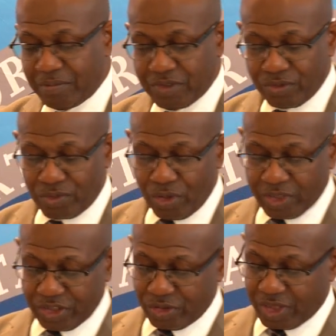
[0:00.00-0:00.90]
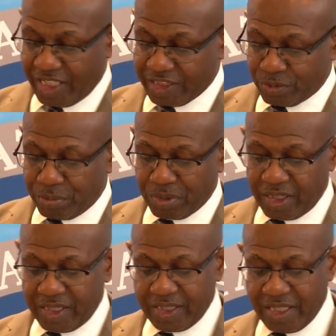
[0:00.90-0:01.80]
the role that you guys will
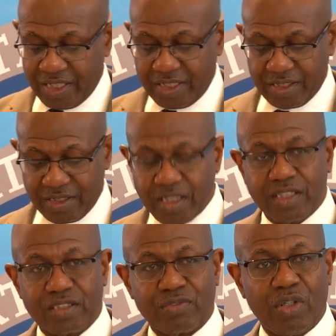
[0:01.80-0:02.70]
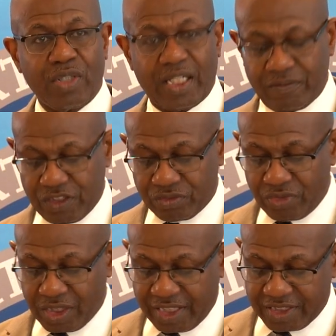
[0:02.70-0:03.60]
play in the rollout of this
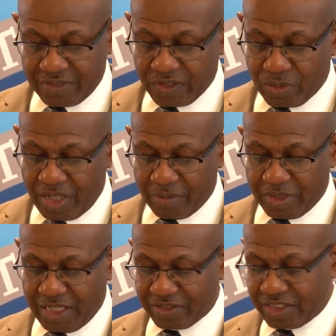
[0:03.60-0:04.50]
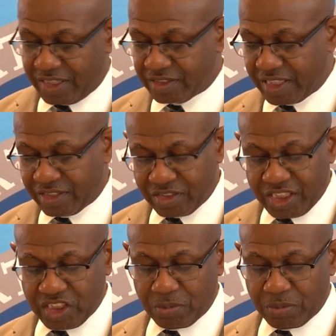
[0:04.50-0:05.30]
Real ID requirement and how TSA continues to